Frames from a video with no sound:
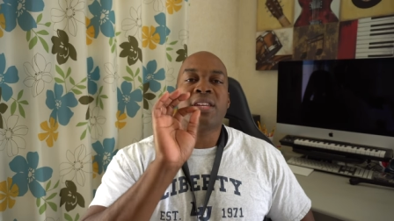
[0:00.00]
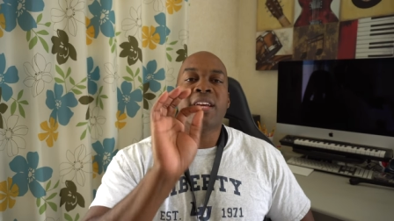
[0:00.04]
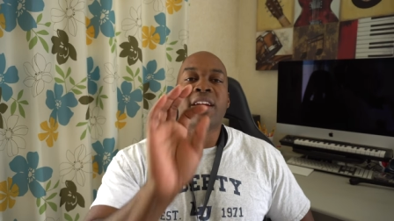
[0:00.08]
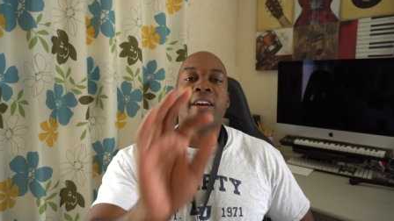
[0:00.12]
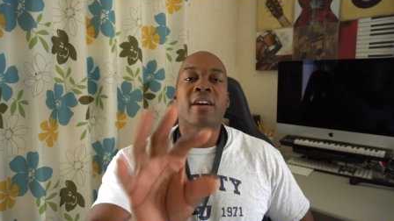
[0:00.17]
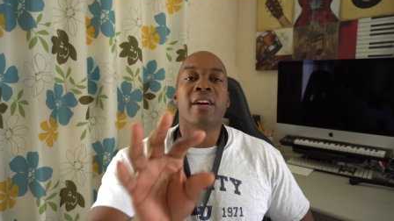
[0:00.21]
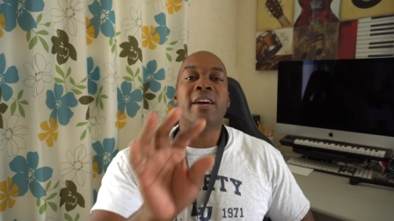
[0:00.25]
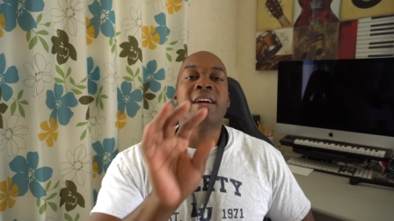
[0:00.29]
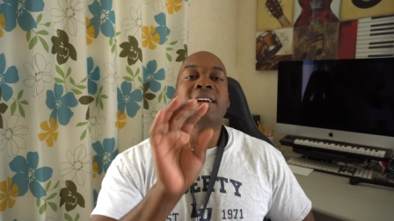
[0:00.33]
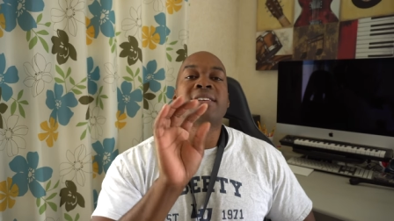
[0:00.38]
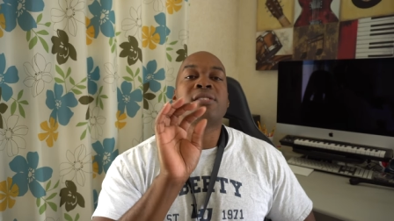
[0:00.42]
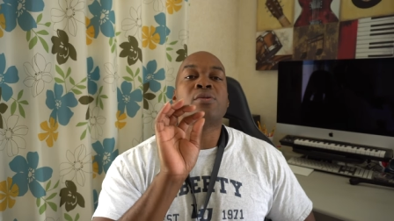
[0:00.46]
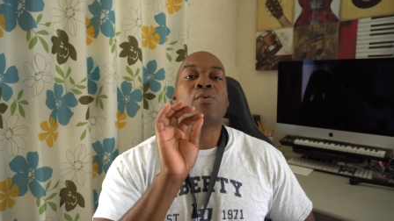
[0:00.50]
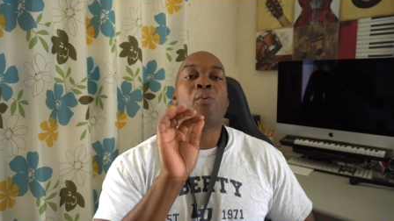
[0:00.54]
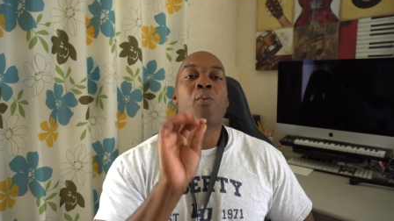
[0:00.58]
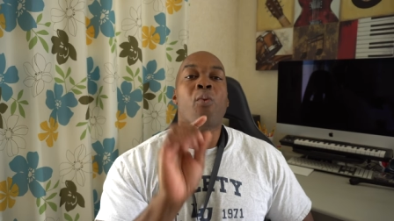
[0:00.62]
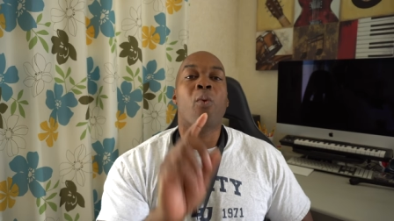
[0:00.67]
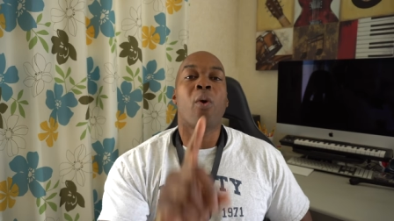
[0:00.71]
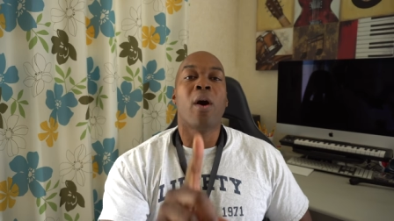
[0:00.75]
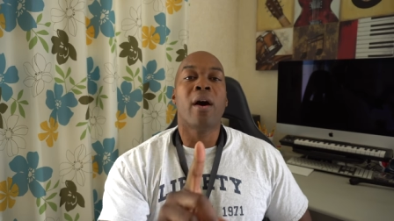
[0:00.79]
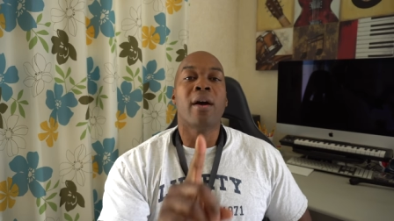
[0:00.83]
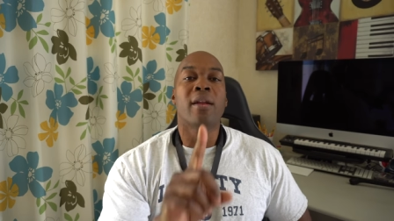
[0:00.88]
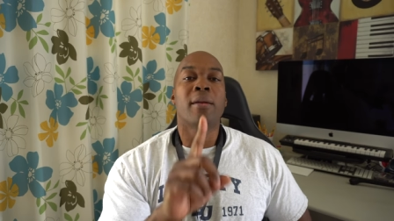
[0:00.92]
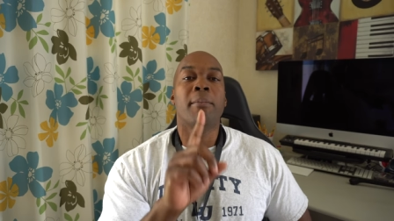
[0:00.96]
Here is
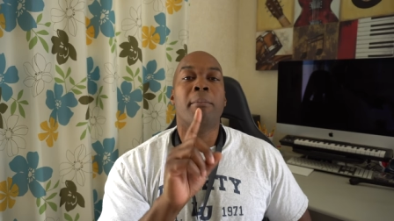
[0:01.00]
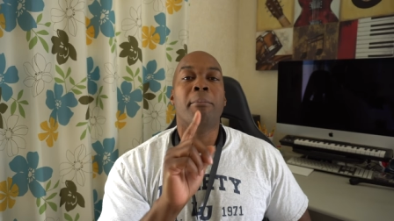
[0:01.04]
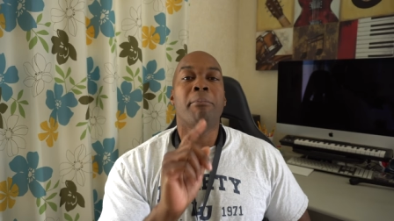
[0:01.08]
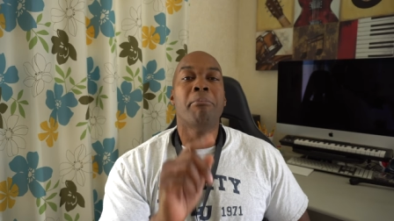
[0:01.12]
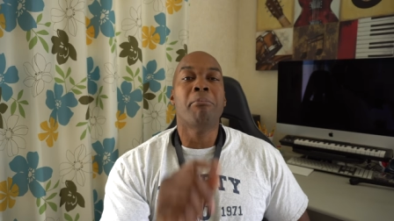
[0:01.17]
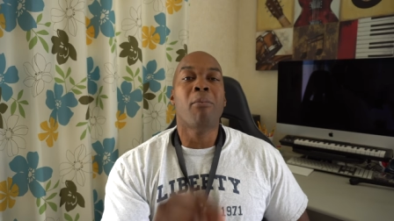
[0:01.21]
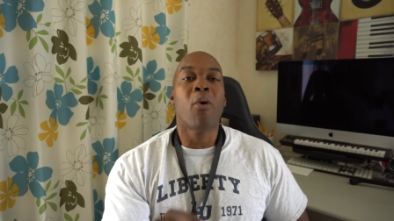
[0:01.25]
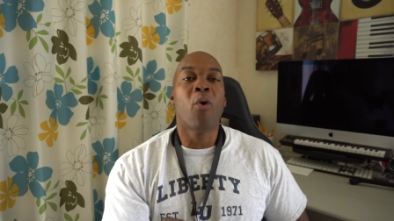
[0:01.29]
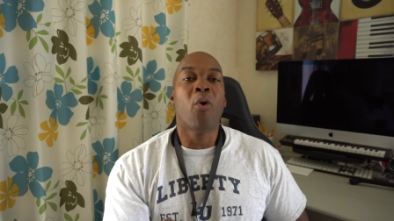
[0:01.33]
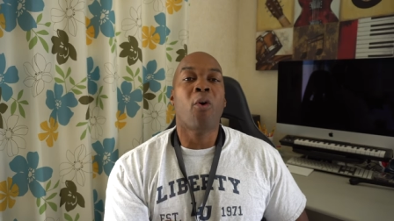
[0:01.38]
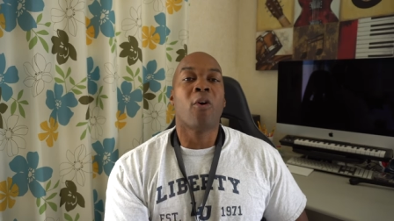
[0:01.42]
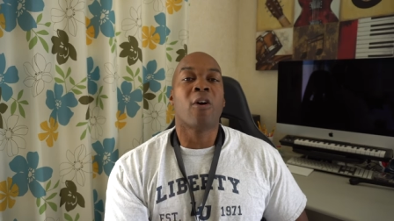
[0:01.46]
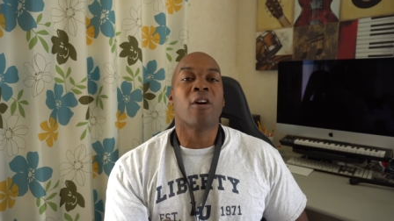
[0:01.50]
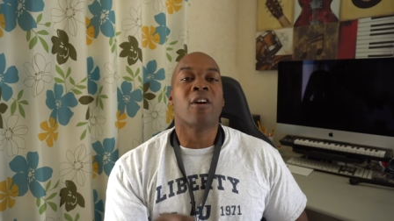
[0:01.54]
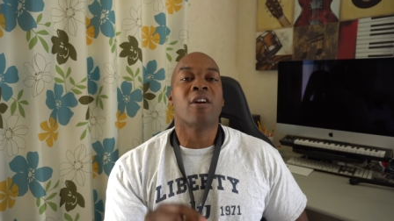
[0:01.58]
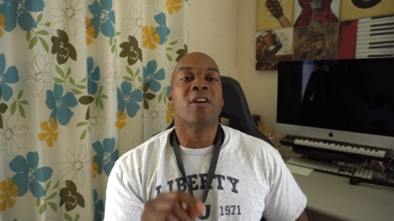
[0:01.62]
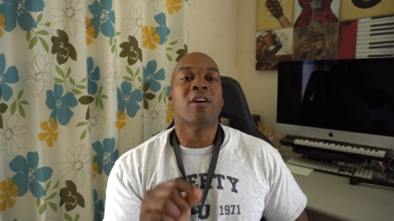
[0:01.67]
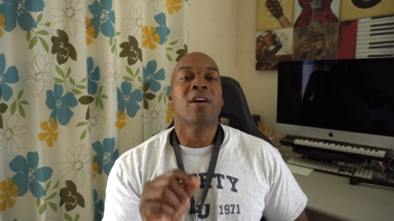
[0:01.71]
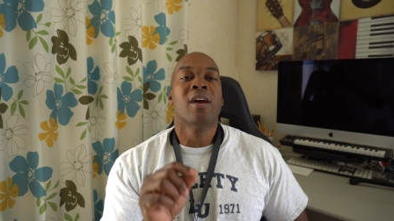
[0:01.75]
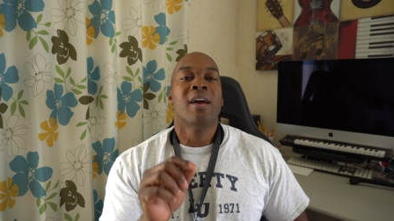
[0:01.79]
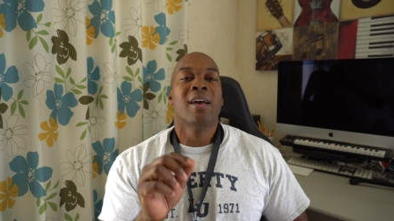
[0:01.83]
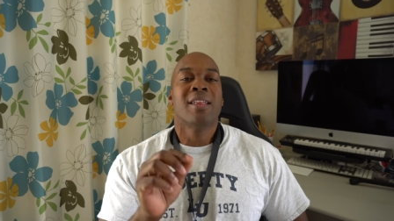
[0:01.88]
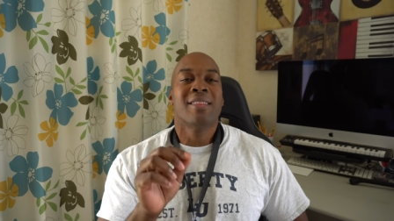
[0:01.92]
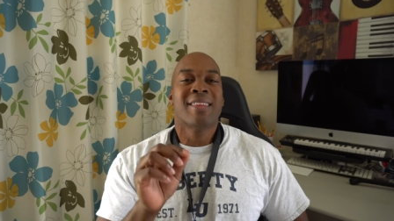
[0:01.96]
one
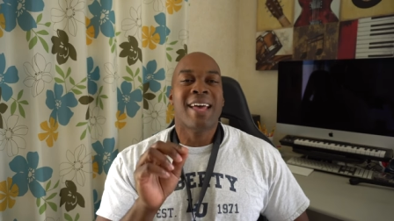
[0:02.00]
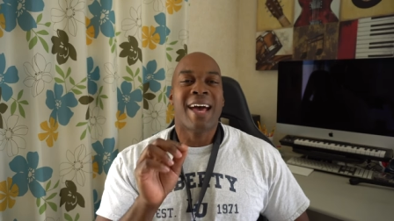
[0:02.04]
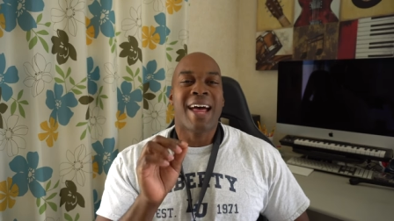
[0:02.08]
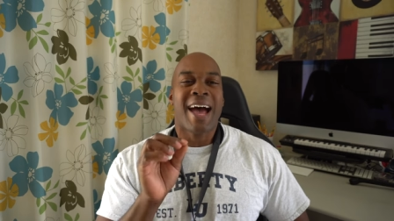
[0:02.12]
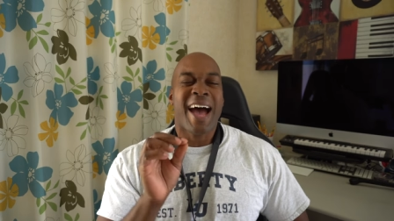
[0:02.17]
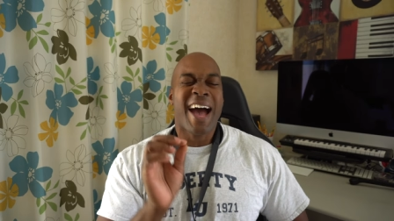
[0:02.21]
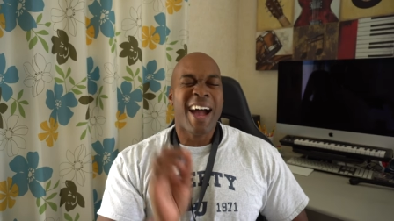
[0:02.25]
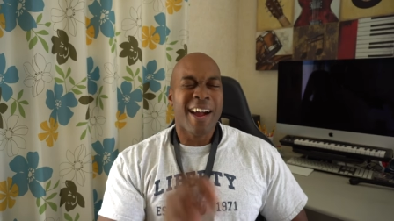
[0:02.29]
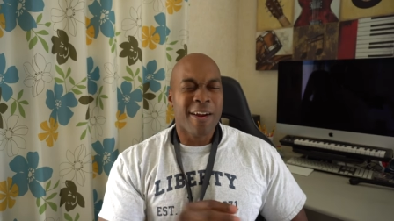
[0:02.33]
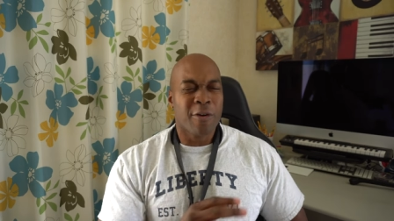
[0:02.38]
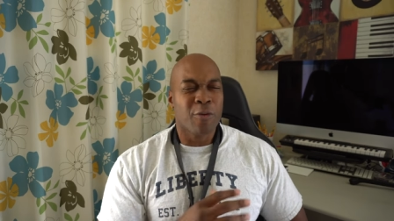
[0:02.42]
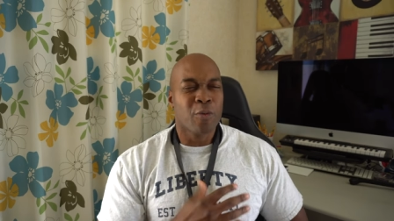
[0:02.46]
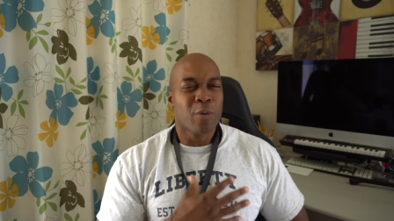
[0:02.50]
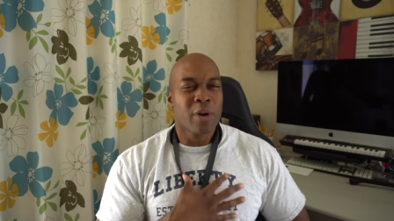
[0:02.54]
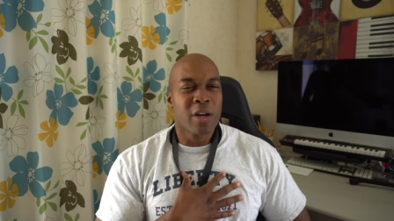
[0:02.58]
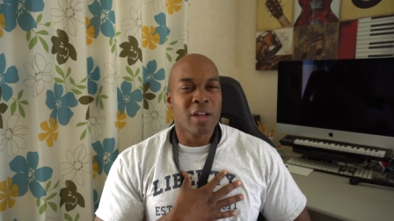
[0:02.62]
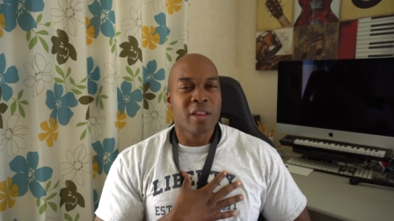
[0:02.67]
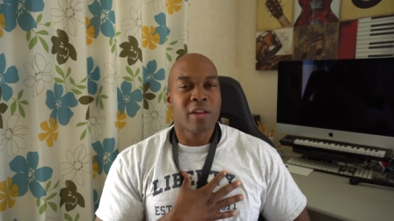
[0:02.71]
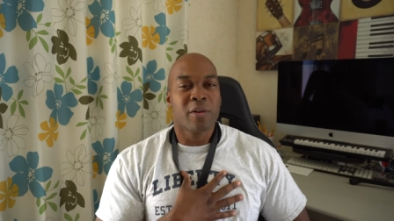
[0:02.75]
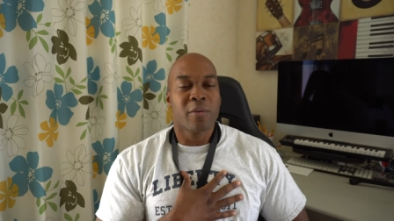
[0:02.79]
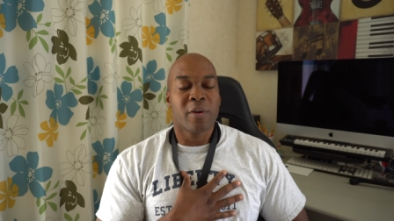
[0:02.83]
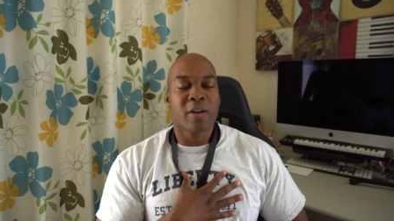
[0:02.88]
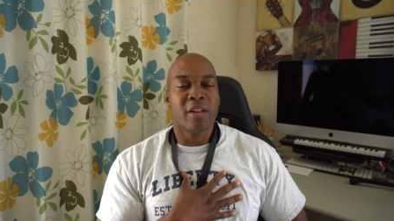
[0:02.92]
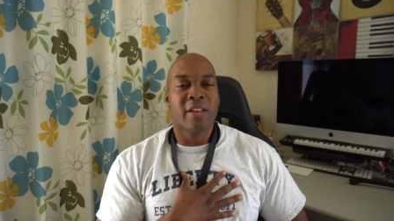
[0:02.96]
more that I
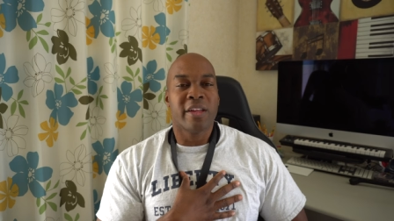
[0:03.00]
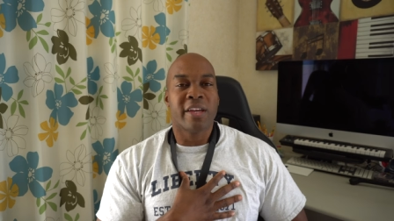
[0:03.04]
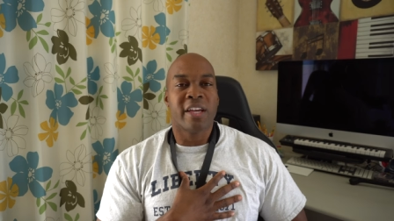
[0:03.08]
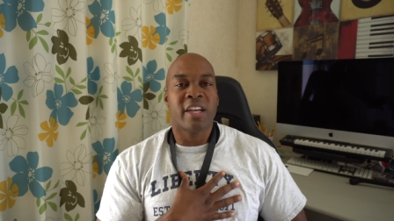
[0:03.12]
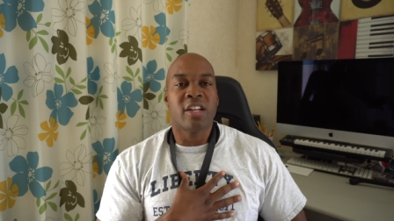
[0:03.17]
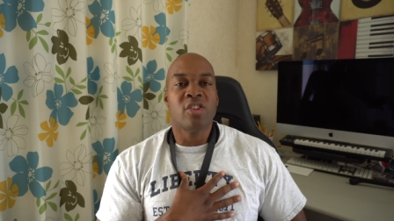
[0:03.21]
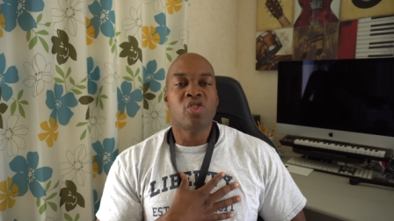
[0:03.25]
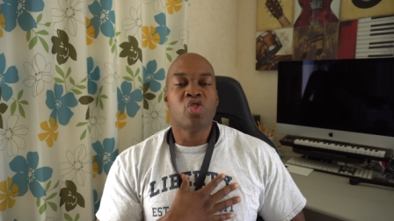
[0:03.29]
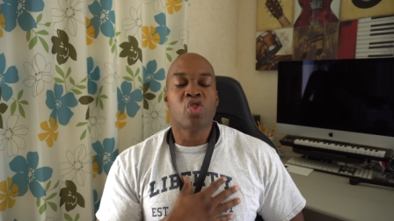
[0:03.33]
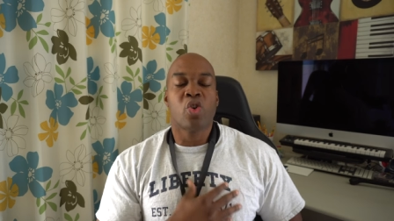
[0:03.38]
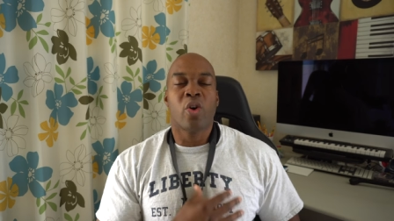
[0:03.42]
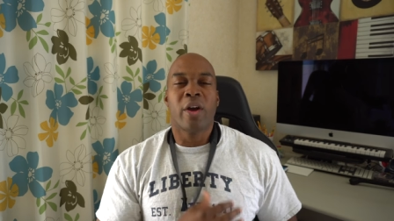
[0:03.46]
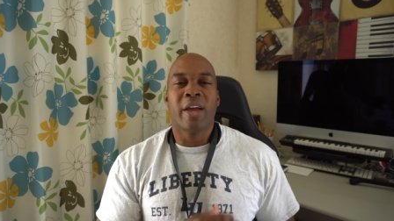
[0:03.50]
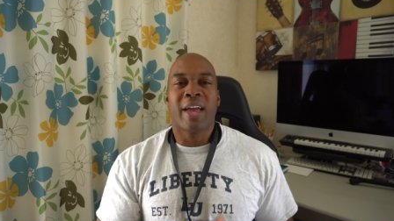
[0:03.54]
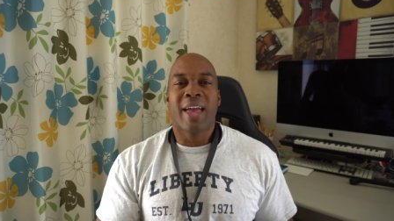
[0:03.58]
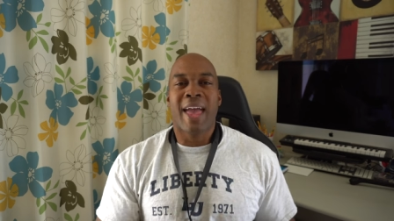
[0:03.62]
really, really enjoy.